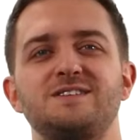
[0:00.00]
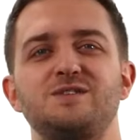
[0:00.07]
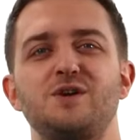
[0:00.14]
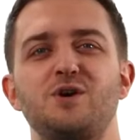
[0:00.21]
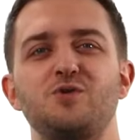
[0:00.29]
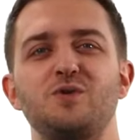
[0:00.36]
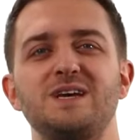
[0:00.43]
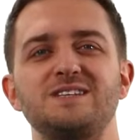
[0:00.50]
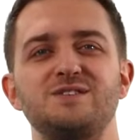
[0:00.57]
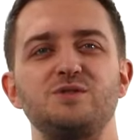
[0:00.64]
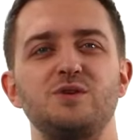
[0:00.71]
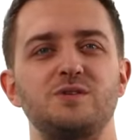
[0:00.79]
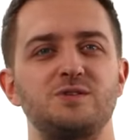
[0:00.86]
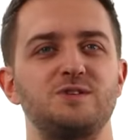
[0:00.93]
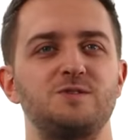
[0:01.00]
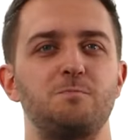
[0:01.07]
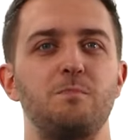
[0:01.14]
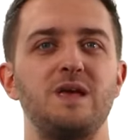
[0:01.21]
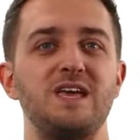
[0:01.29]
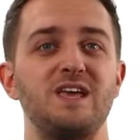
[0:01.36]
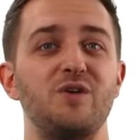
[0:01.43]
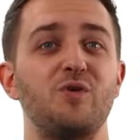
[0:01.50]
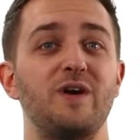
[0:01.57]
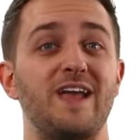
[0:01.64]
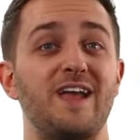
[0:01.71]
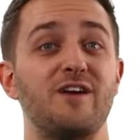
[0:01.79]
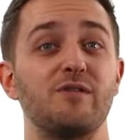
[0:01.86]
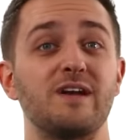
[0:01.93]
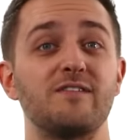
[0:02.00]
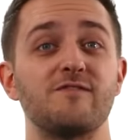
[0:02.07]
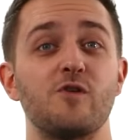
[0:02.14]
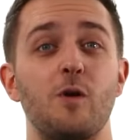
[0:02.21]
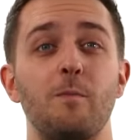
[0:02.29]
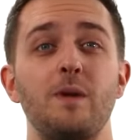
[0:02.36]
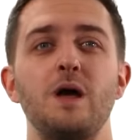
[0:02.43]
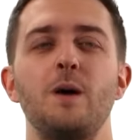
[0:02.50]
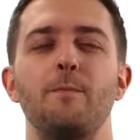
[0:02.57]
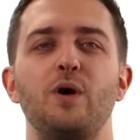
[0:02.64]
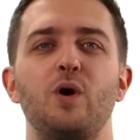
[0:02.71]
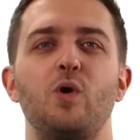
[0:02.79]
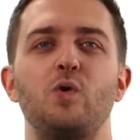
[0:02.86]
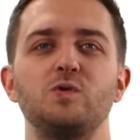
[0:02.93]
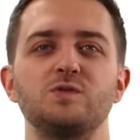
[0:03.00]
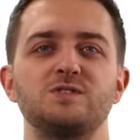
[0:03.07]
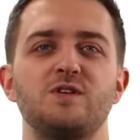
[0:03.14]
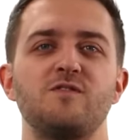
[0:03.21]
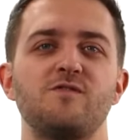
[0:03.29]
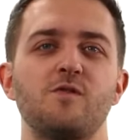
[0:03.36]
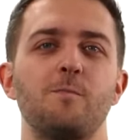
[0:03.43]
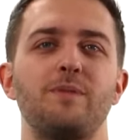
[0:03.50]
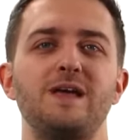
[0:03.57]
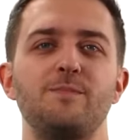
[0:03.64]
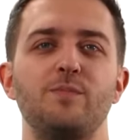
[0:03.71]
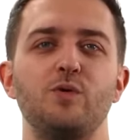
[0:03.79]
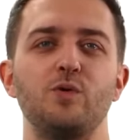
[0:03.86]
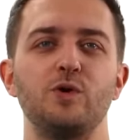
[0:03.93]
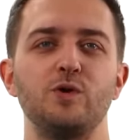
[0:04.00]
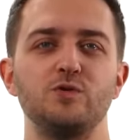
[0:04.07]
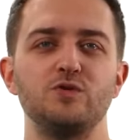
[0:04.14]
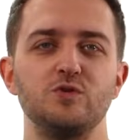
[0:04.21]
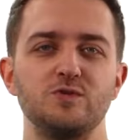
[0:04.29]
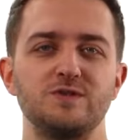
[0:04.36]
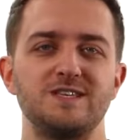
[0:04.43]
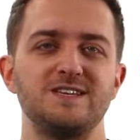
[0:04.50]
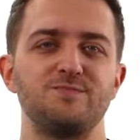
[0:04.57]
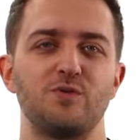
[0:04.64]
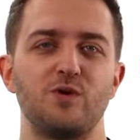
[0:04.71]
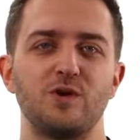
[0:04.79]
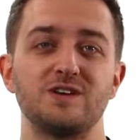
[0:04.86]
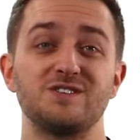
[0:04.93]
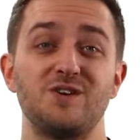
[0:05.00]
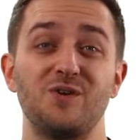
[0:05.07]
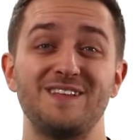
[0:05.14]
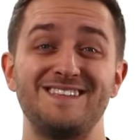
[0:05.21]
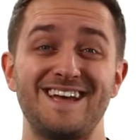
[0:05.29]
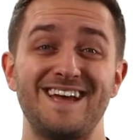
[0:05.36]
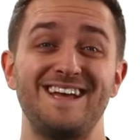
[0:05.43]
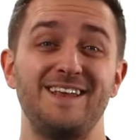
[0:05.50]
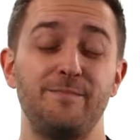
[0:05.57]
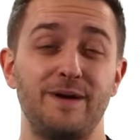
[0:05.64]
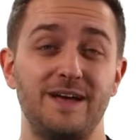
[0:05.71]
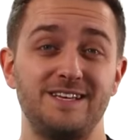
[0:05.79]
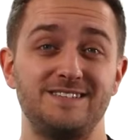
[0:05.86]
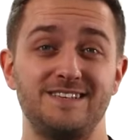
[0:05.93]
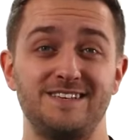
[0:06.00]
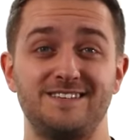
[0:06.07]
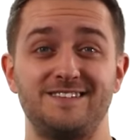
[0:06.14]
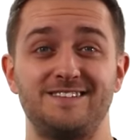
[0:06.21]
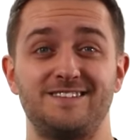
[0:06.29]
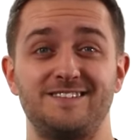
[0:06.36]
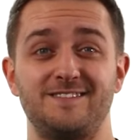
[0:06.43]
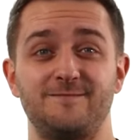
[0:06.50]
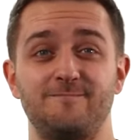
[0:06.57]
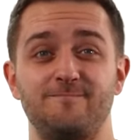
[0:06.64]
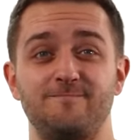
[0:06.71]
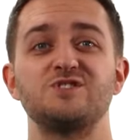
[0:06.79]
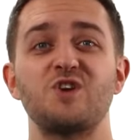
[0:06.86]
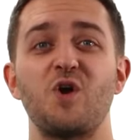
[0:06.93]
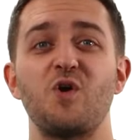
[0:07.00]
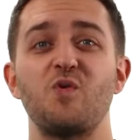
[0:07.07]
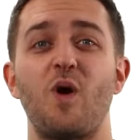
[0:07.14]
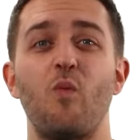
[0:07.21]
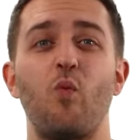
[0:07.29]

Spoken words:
to know it's not just me you're hearing from, but also from people who use these products on a daily basis. So,